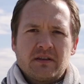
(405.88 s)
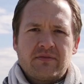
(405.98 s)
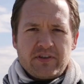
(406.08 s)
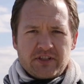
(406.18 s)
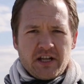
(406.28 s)
The
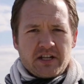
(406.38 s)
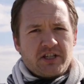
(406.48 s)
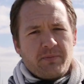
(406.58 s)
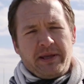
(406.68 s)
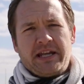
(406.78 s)
fishing and
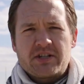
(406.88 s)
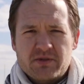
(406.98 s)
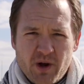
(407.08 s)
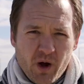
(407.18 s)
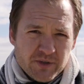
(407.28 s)
shipping
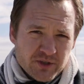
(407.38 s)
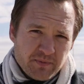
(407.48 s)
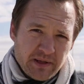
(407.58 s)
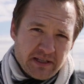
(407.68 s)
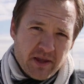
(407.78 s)
industry also
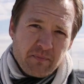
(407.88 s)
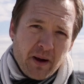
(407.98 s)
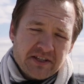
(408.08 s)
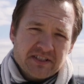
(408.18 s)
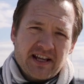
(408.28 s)
mean that
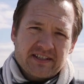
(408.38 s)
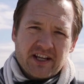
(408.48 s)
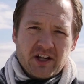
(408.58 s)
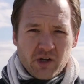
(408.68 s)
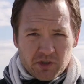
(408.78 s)
Boston has
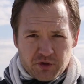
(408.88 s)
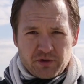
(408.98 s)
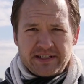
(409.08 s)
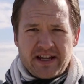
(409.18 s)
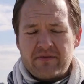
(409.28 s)
a
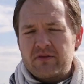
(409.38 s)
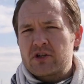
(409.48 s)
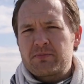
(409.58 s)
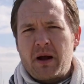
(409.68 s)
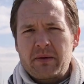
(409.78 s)
culturally
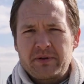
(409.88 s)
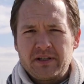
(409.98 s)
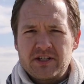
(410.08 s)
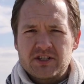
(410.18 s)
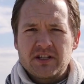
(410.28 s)
diverse
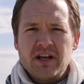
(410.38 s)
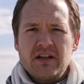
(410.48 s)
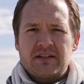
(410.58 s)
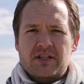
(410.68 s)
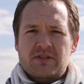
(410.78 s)
population
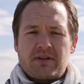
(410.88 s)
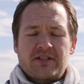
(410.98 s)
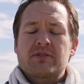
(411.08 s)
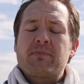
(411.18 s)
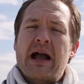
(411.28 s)
that
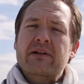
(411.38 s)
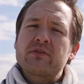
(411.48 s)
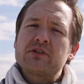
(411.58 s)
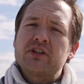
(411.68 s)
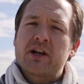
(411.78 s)
stretches back
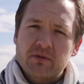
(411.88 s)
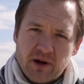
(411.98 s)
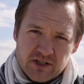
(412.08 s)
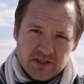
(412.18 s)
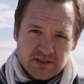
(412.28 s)
for
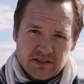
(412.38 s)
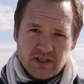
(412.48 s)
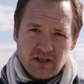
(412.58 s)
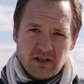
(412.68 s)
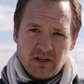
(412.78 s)
generations.
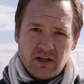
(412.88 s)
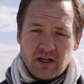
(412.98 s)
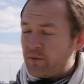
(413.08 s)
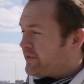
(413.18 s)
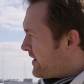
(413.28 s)

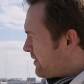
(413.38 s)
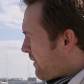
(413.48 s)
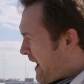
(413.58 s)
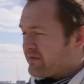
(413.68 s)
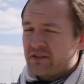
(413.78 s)
And when they
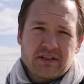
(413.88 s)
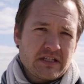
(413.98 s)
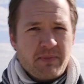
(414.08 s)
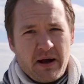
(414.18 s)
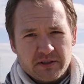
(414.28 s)
arrived on
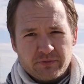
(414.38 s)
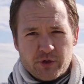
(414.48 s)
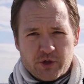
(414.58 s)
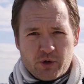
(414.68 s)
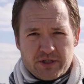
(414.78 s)
these
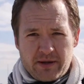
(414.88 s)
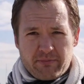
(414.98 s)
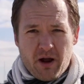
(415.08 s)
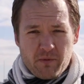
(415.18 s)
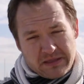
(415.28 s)
bountiful shores, they
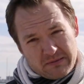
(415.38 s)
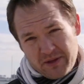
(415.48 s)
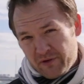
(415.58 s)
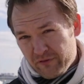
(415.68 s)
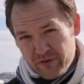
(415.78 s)
brought with them
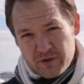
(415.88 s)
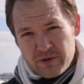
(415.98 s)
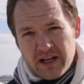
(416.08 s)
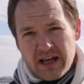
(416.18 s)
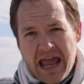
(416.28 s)
their
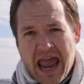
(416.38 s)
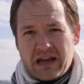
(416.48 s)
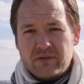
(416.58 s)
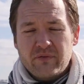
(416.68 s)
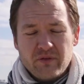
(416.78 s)
food
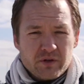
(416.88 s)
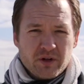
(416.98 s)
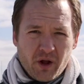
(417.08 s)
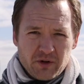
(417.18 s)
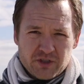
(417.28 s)
and food
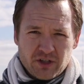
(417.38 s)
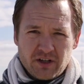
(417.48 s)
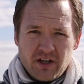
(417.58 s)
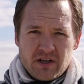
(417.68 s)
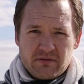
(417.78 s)
culture,
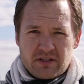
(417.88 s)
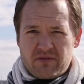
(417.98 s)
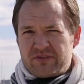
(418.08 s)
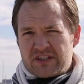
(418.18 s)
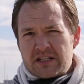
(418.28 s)
which
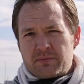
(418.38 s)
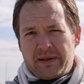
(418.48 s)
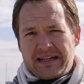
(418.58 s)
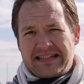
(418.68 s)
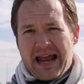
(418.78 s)
have since
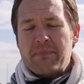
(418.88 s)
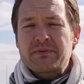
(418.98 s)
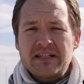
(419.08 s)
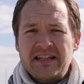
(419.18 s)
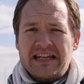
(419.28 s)
been
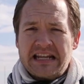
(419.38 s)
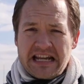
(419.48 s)
adapted and